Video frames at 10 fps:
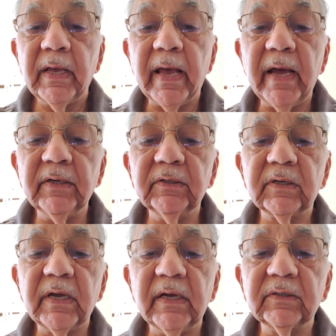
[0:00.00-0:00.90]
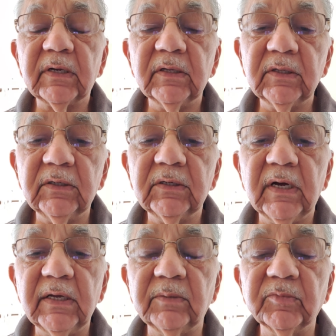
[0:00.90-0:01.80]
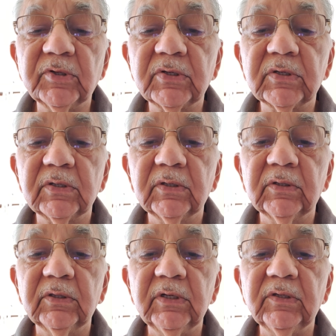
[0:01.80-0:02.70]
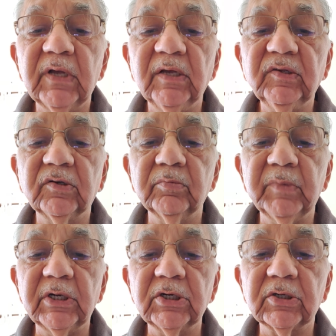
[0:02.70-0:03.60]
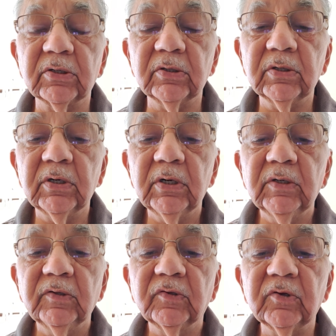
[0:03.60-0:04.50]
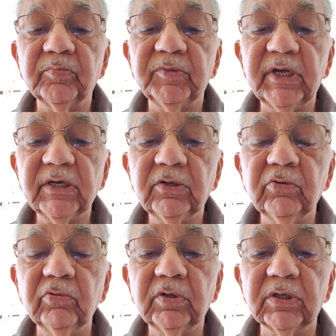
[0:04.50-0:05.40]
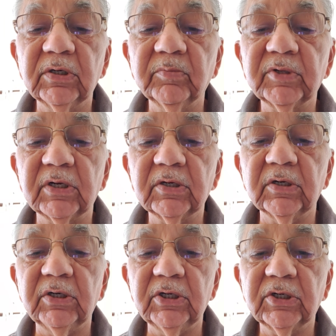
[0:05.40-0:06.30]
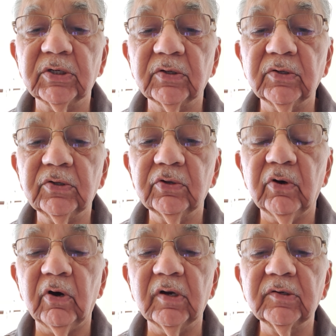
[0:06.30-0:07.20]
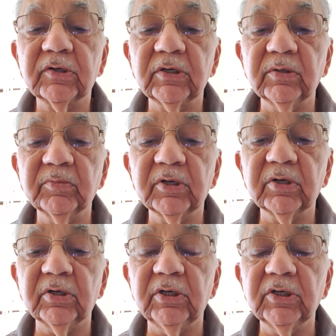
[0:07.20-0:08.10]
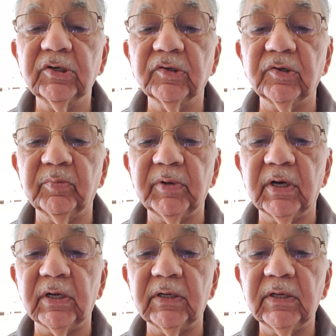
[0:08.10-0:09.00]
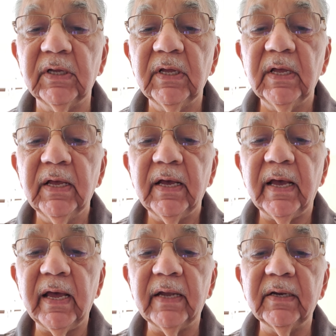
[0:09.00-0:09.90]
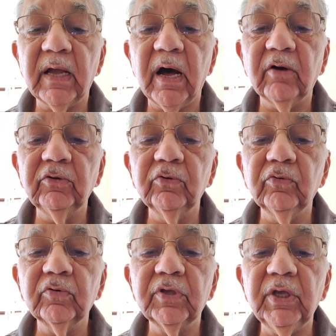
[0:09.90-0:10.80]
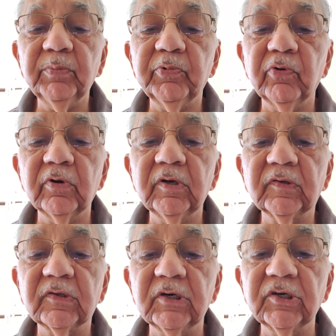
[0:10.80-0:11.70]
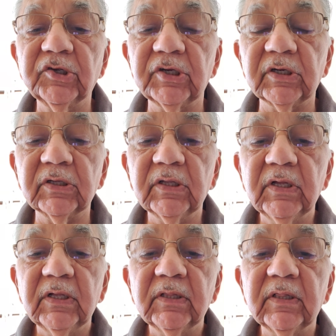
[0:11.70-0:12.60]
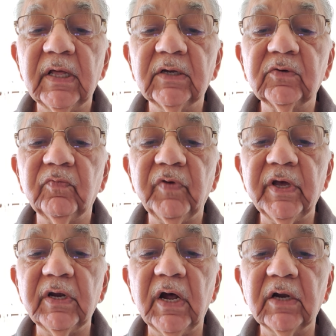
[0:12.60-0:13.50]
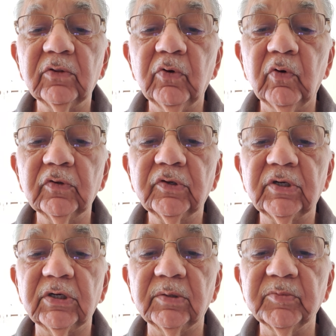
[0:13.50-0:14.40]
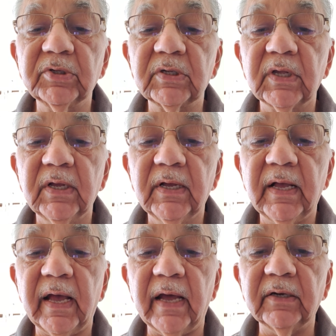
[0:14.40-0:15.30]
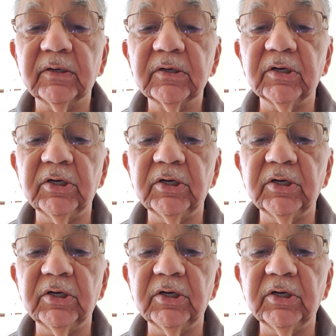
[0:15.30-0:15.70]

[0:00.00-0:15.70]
And at other times, they just mention subject to terms and conditions or terms and conditions apply. And now you keep on researching that where are those terms and